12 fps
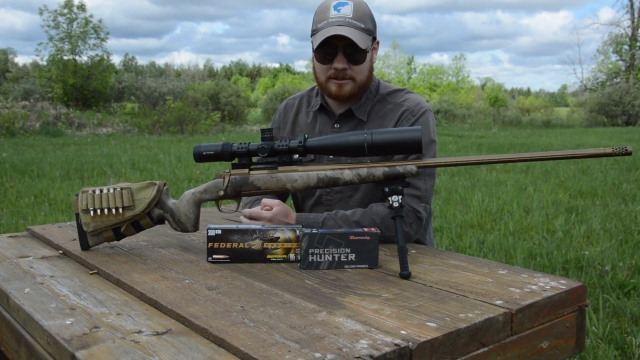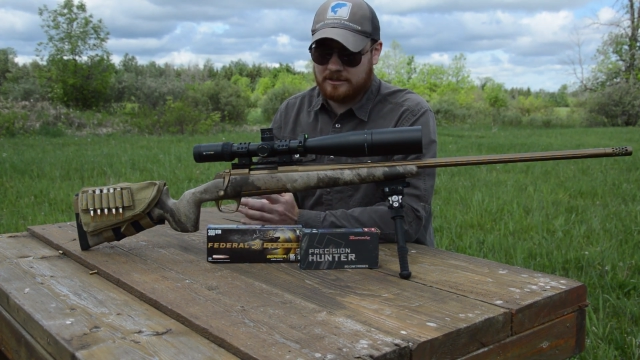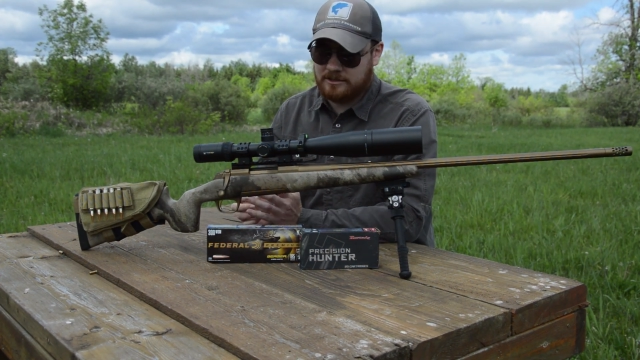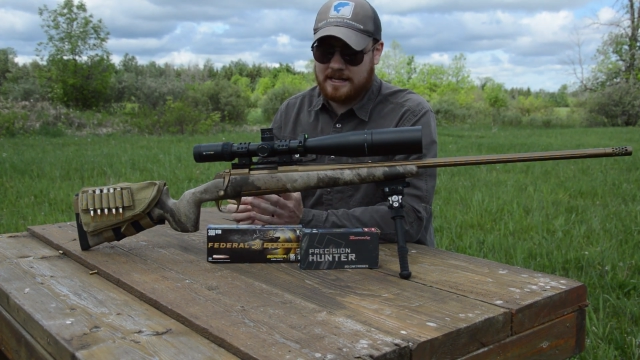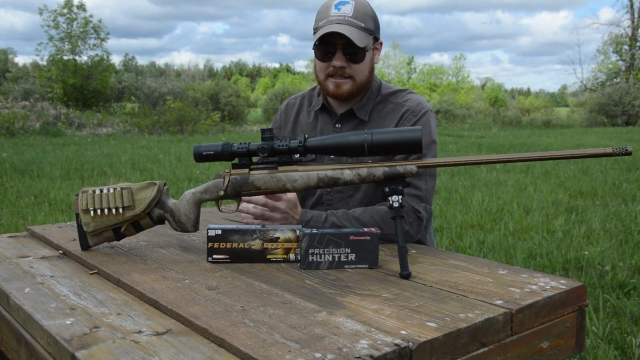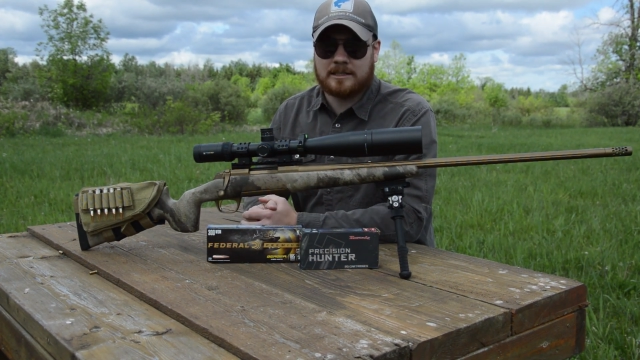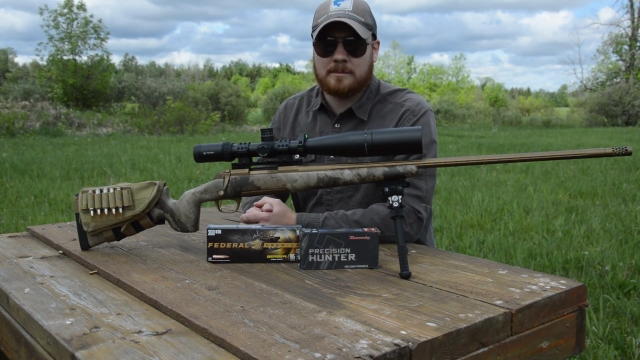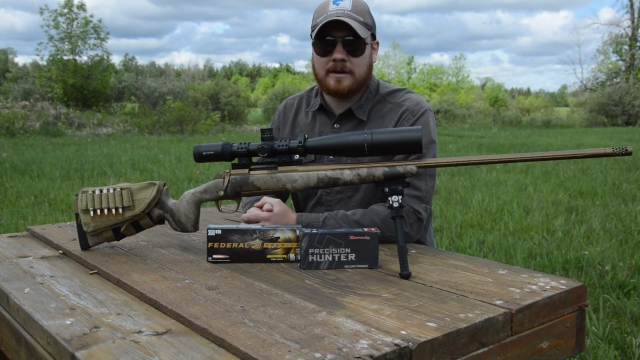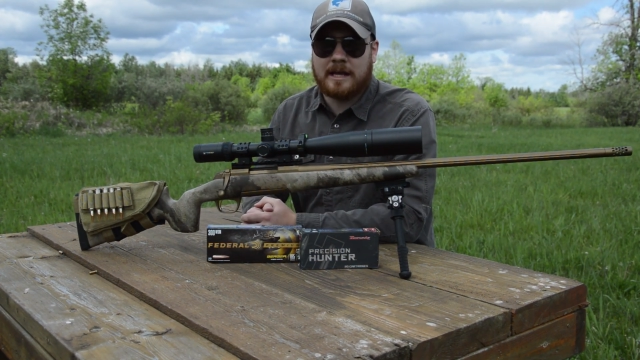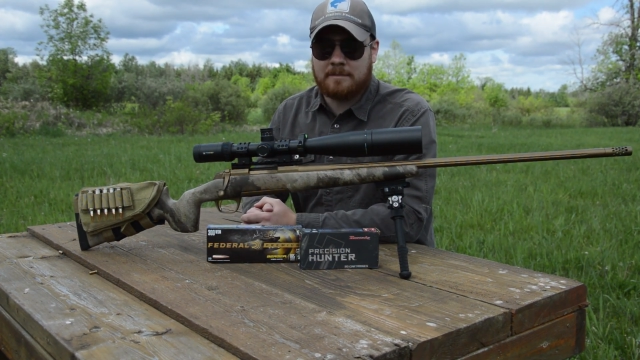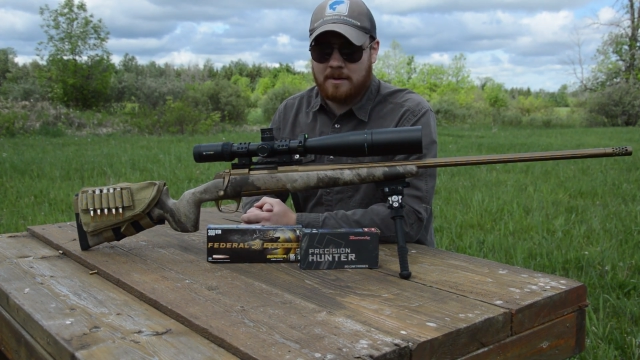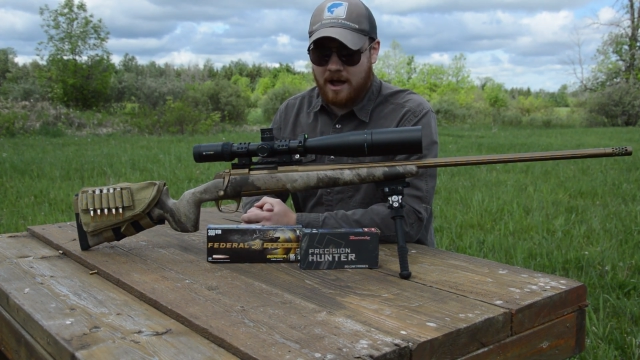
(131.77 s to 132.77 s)
So I tested
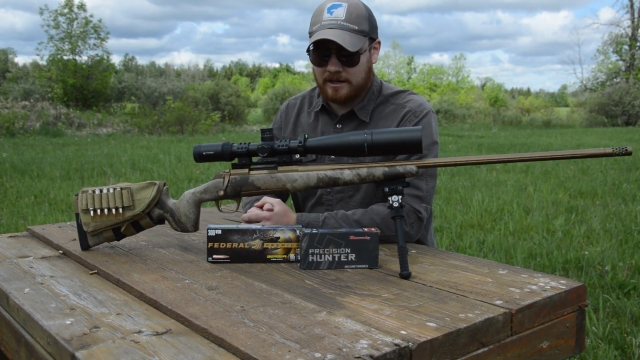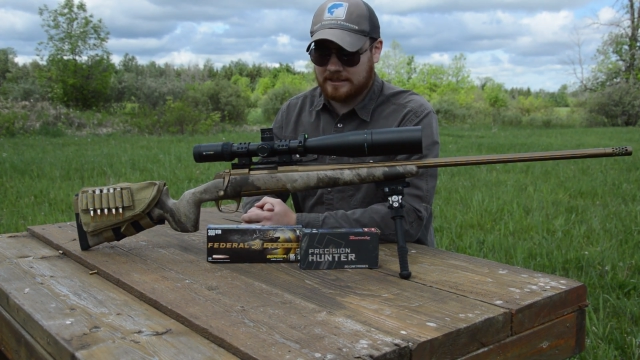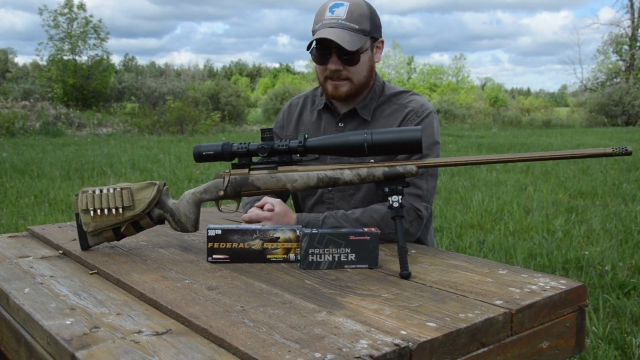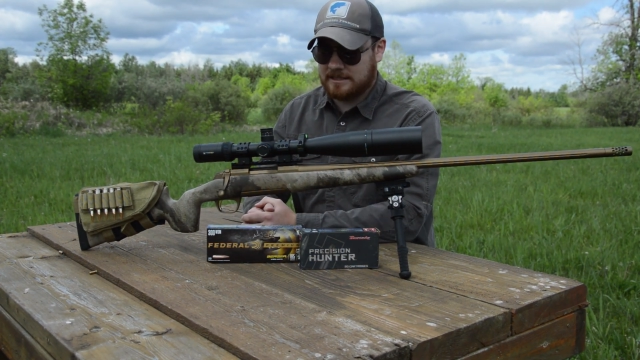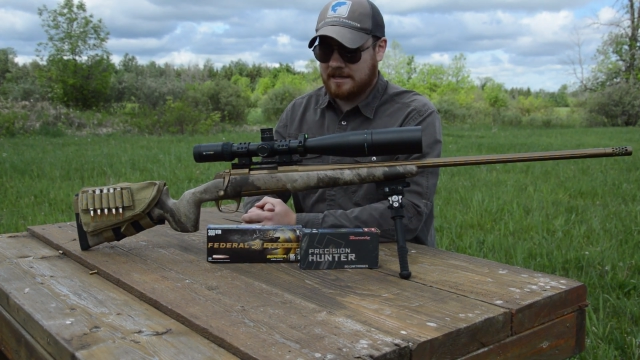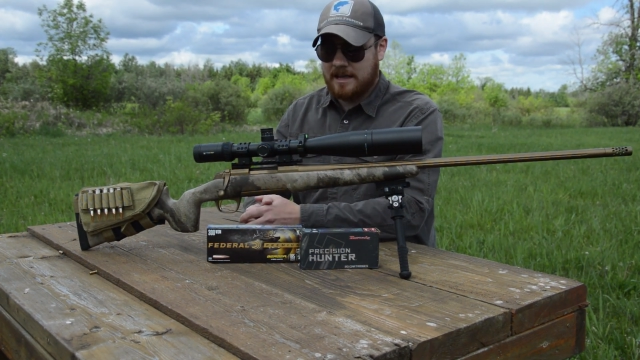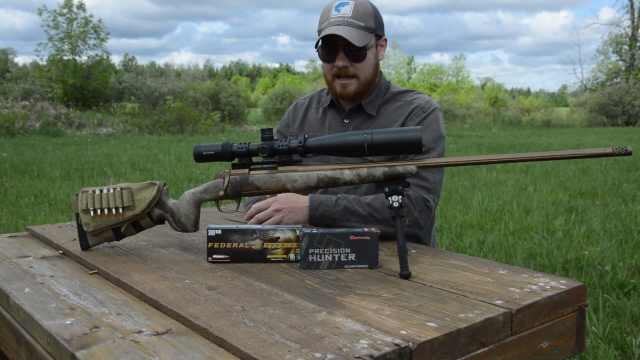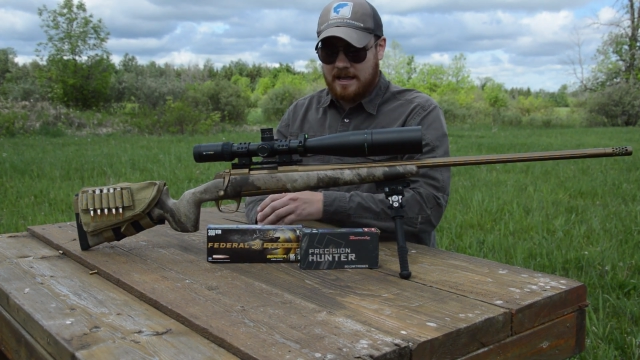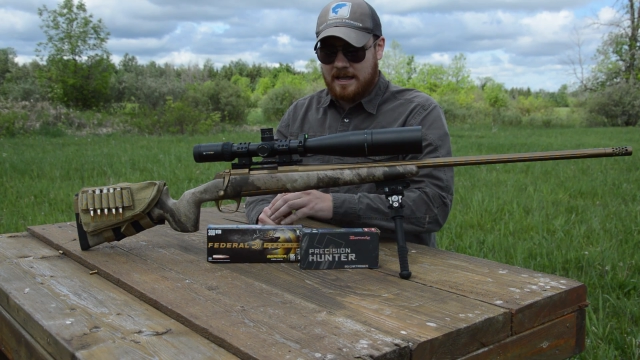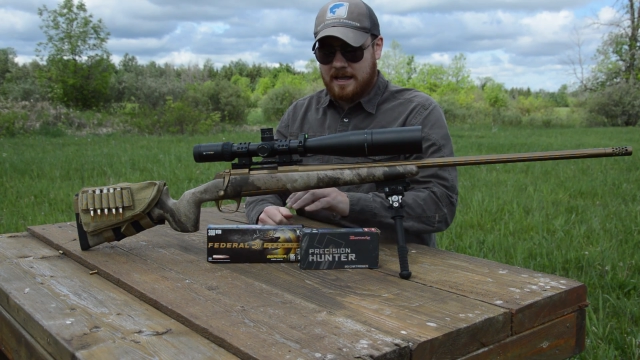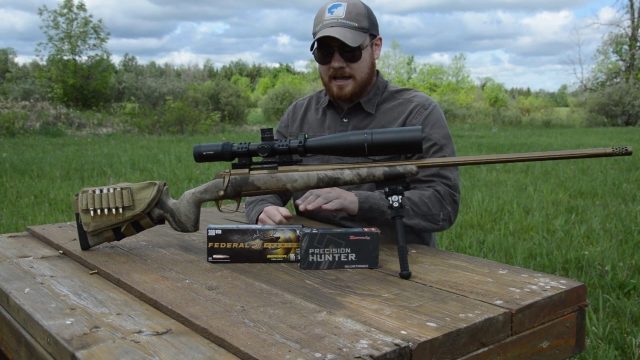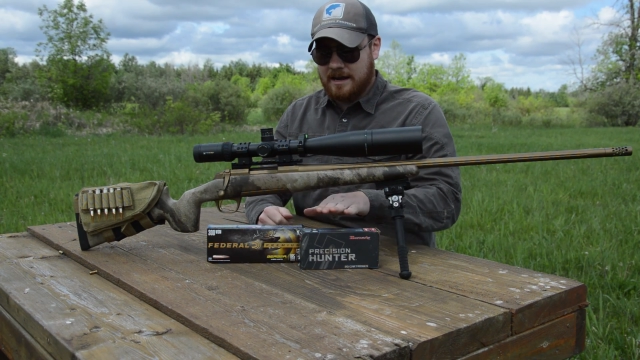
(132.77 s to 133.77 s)
about 8 boxes,
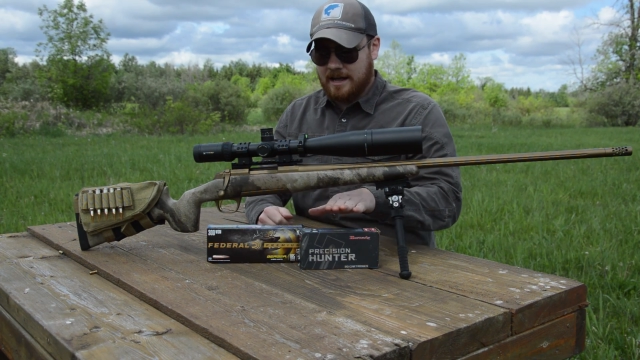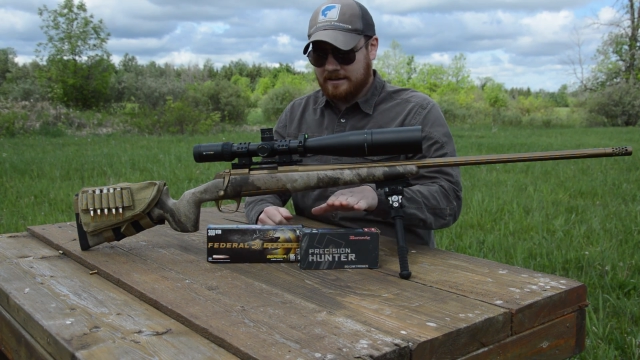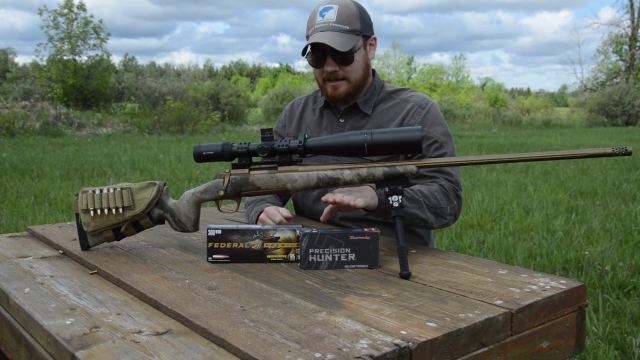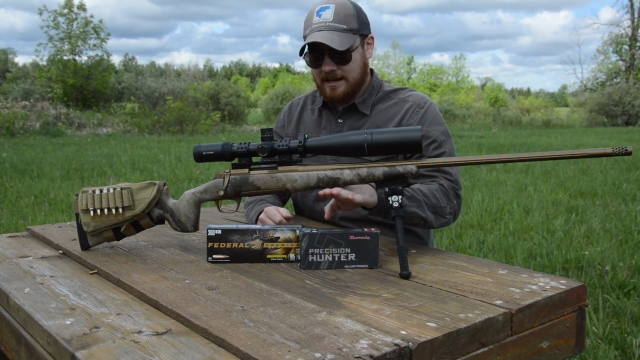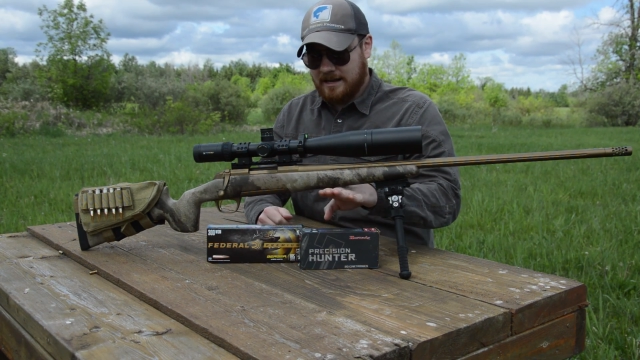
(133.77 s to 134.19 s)
and I